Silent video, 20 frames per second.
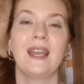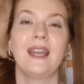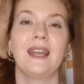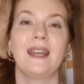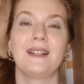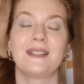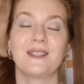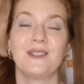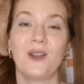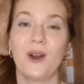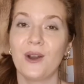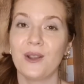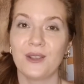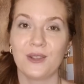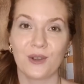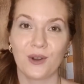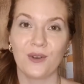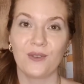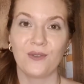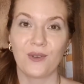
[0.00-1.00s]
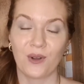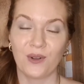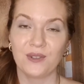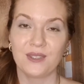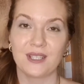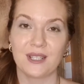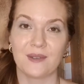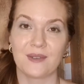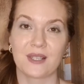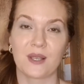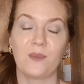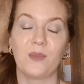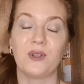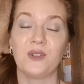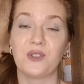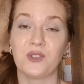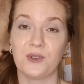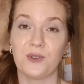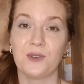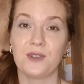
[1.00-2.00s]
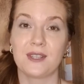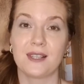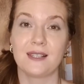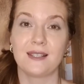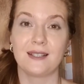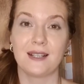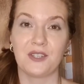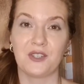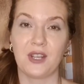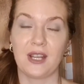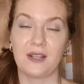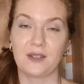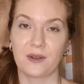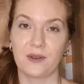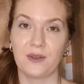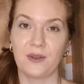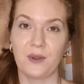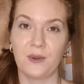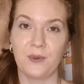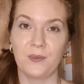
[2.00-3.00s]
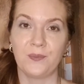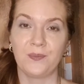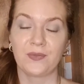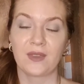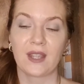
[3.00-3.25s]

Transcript: It's not your fault if someone chooses to cheat on you.